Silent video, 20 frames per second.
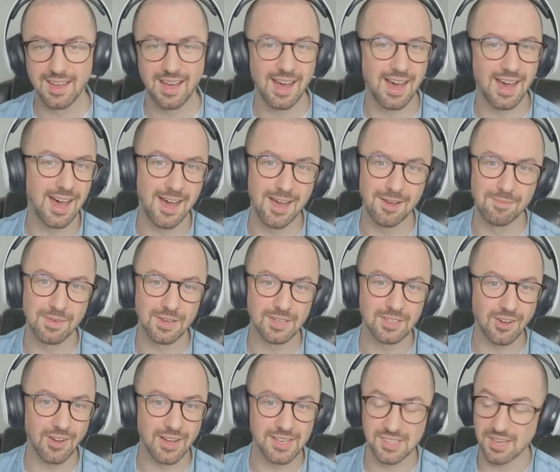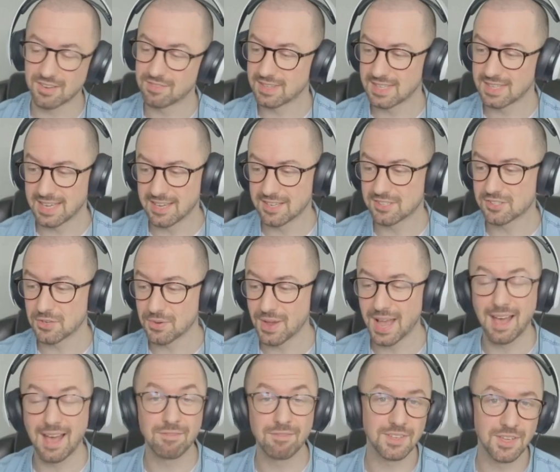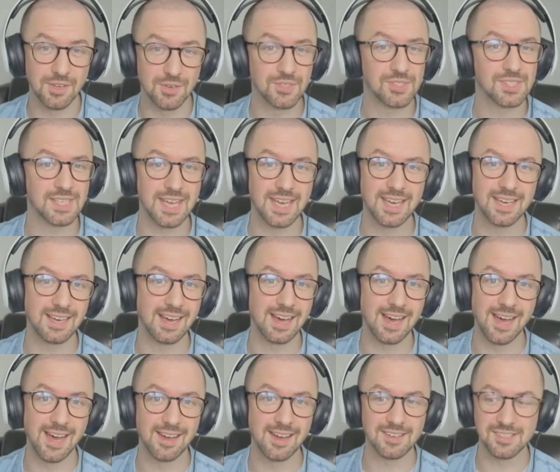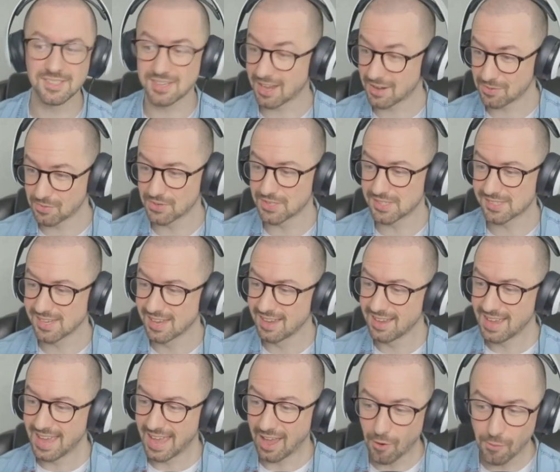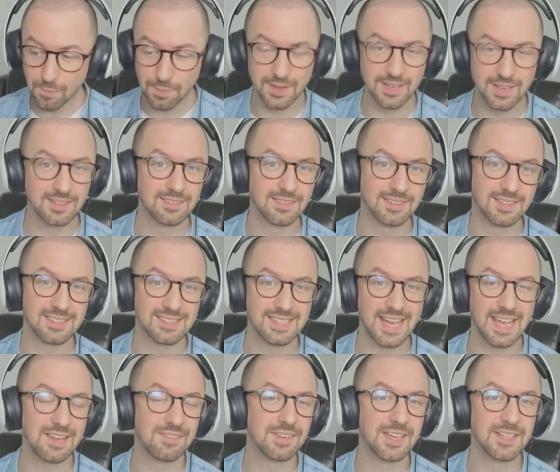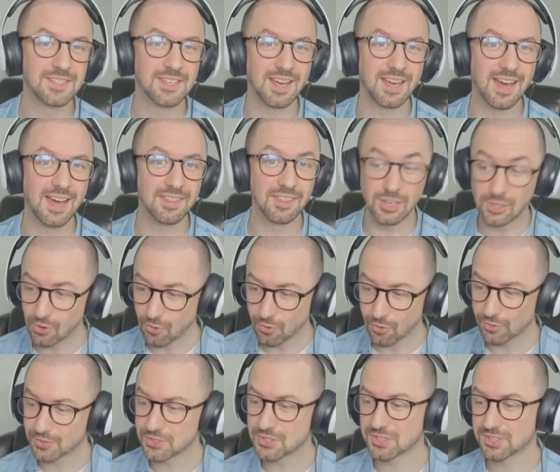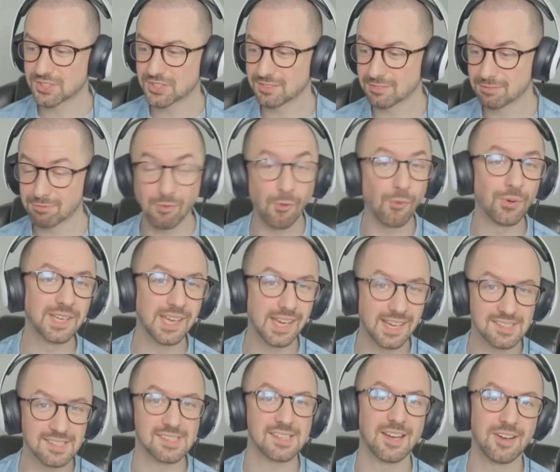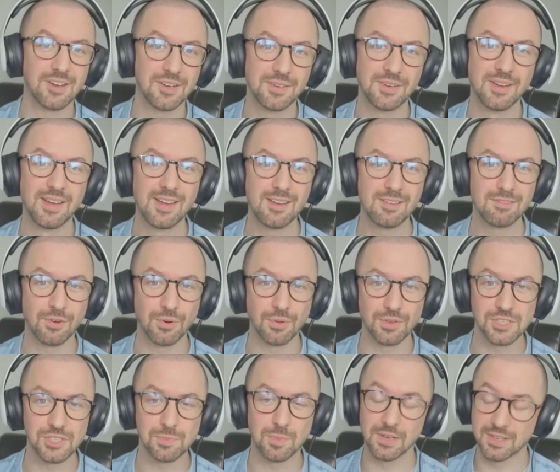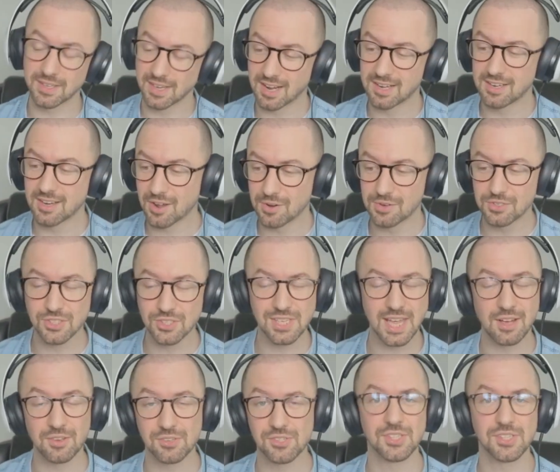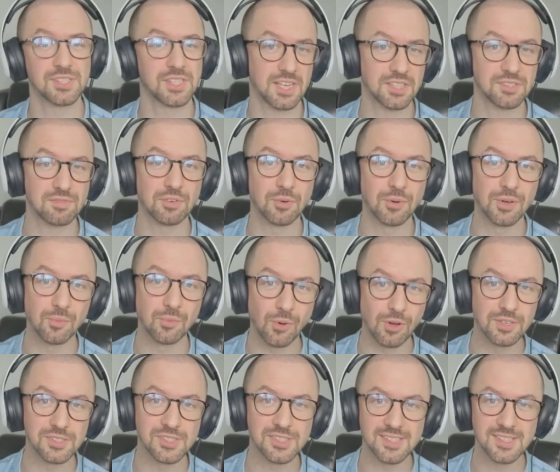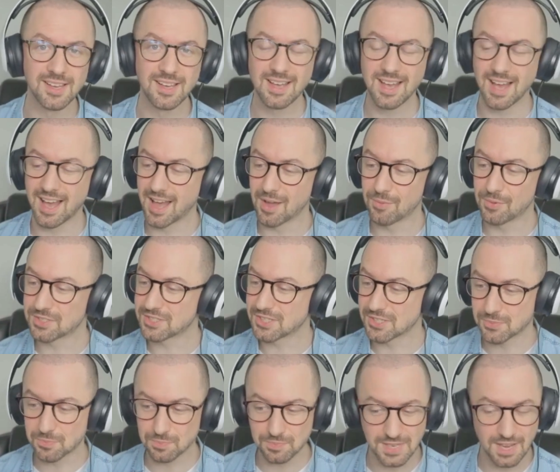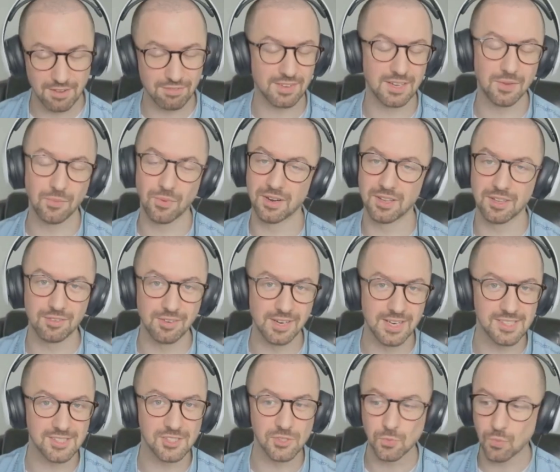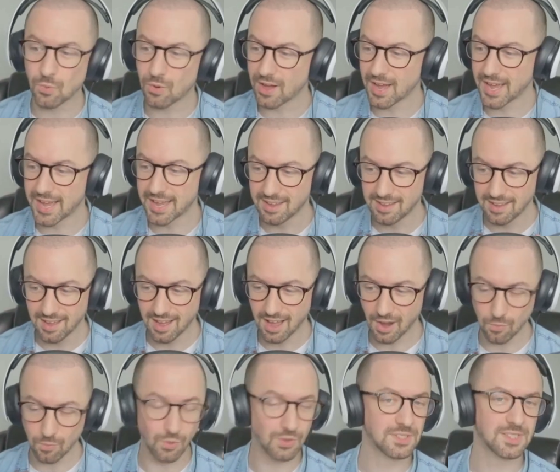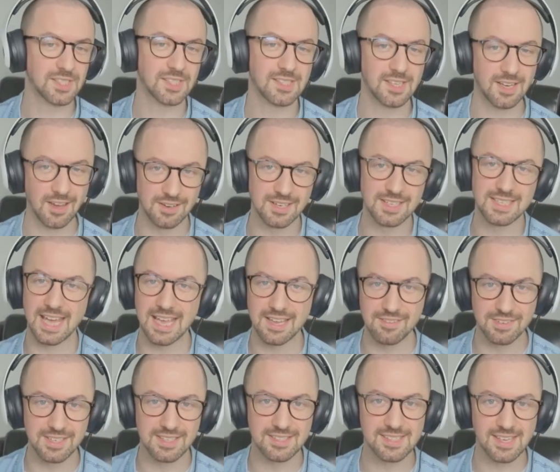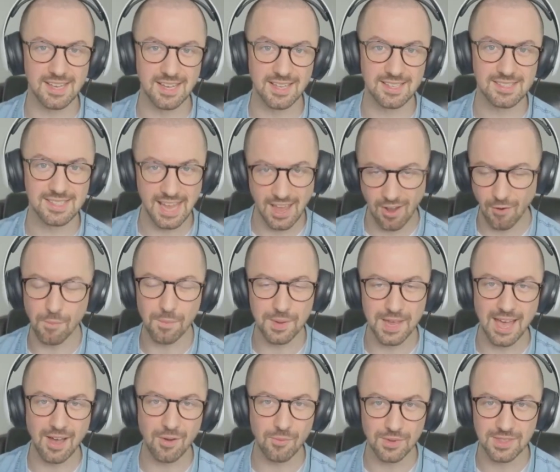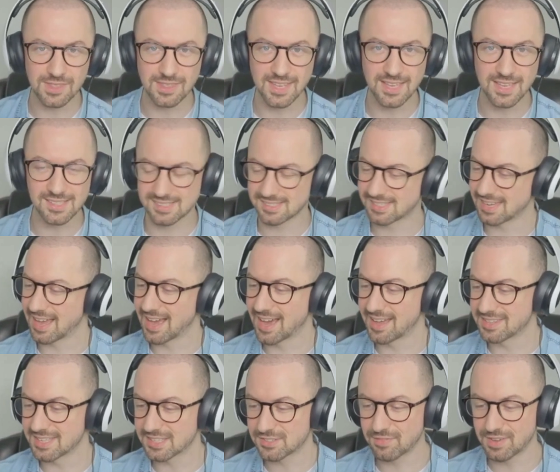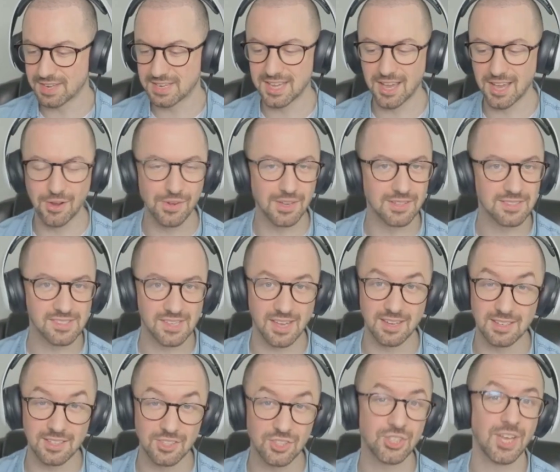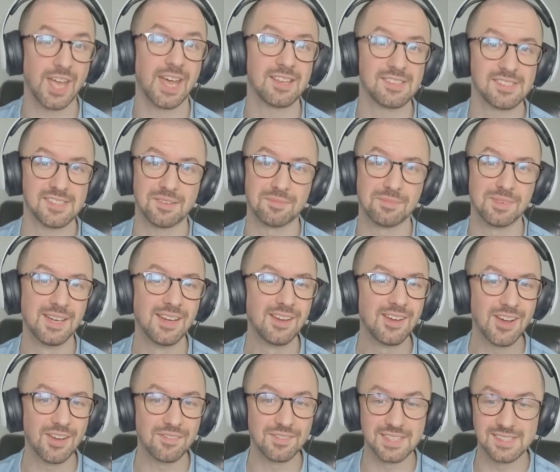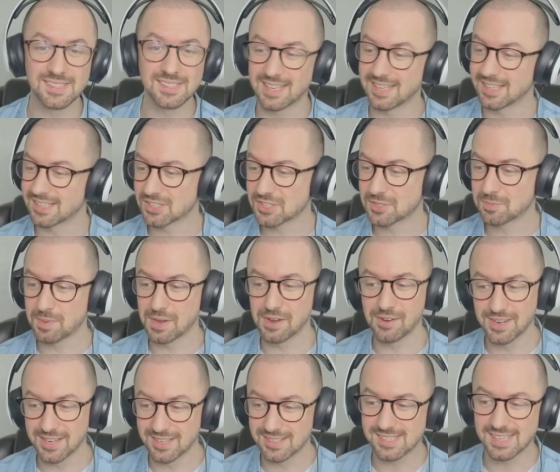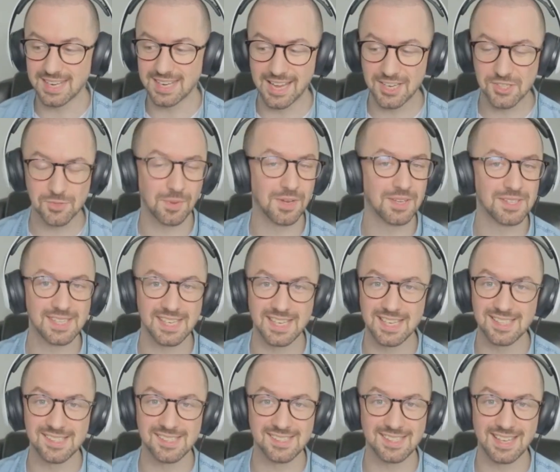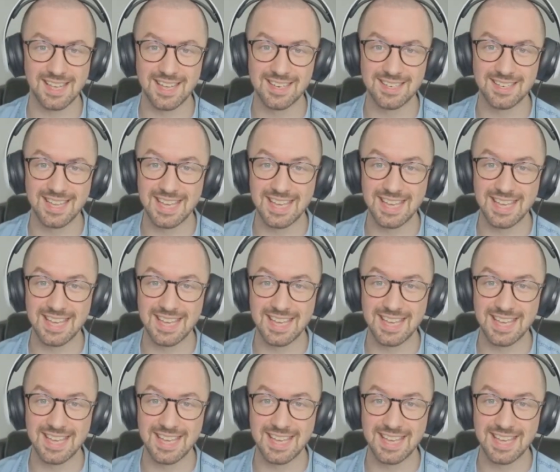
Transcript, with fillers: um, guys over the years who have used it because uh, I was helping David at the launch four years ago for this book. And I know just how successful it was, uh, which is definitely one of the reasons why I wanted to go to David to, to help me out with this uh, this video and certainly share some of his experience and expertise. And